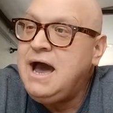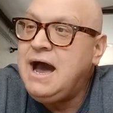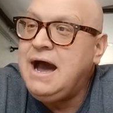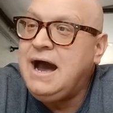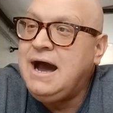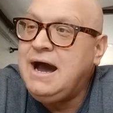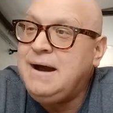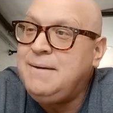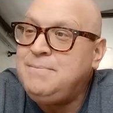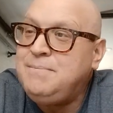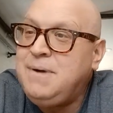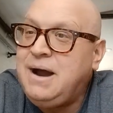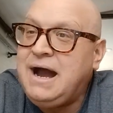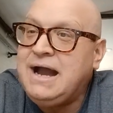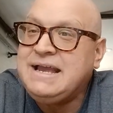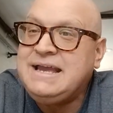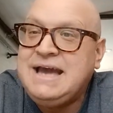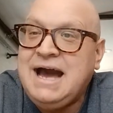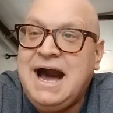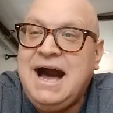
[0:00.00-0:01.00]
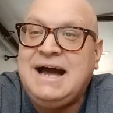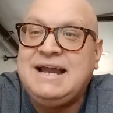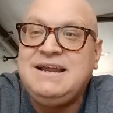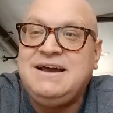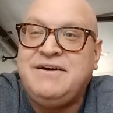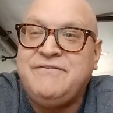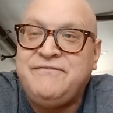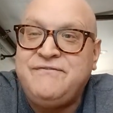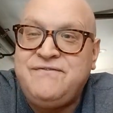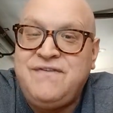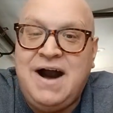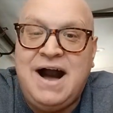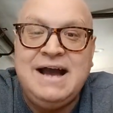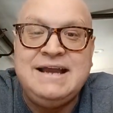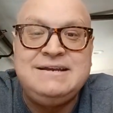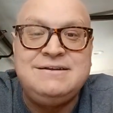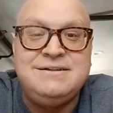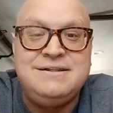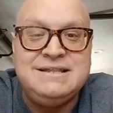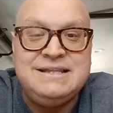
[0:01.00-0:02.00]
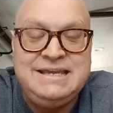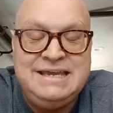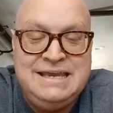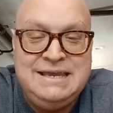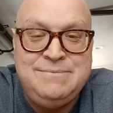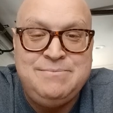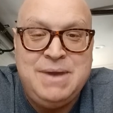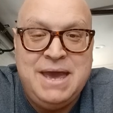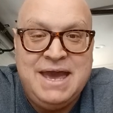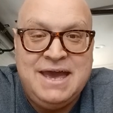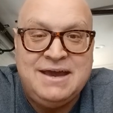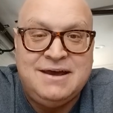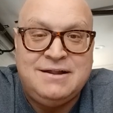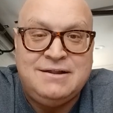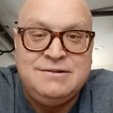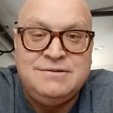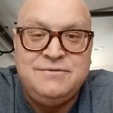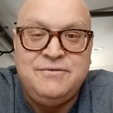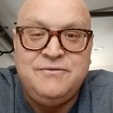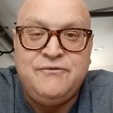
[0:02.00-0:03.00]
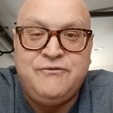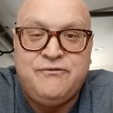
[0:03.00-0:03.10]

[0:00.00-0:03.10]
I got a final email